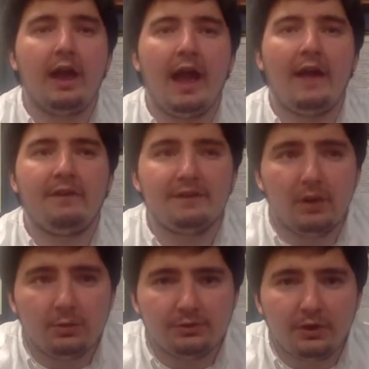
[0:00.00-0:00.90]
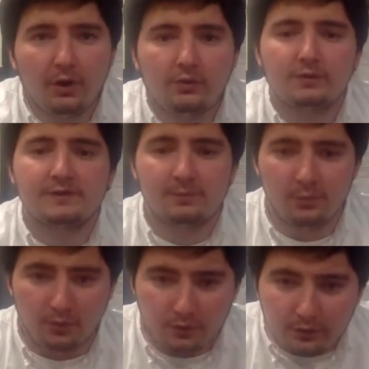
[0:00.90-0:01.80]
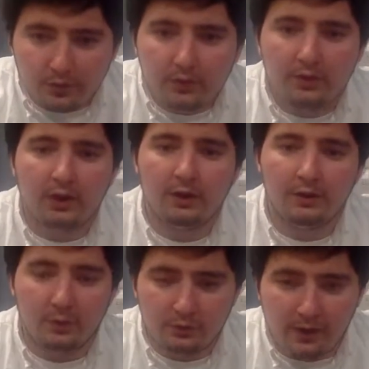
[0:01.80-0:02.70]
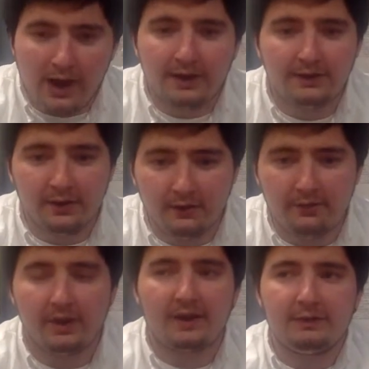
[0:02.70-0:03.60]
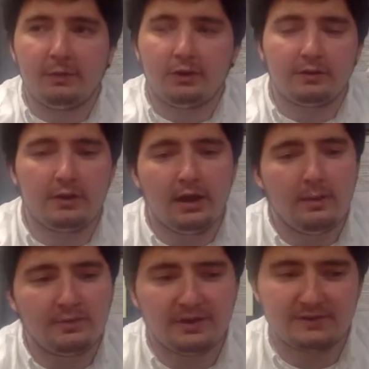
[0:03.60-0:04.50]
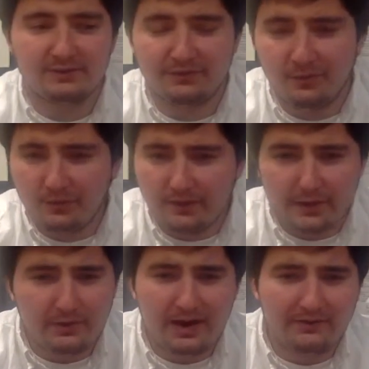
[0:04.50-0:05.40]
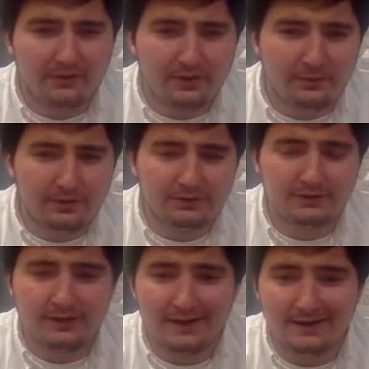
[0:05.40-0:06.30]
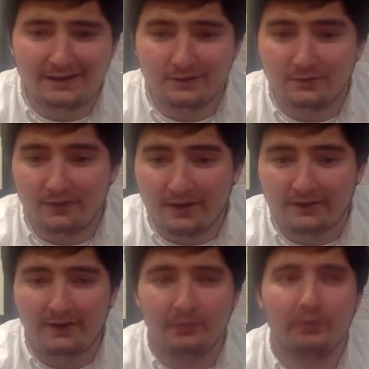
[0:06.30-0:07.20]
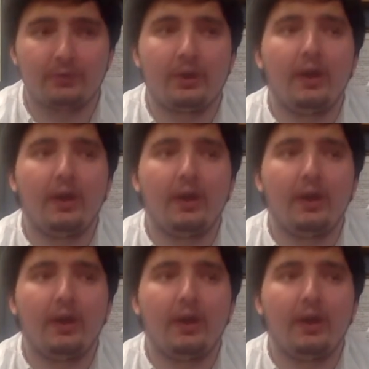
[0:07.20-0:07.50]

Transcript: And this helped garner some more notoriety of the Nazi Party, because before they were not very much taken into effect. They were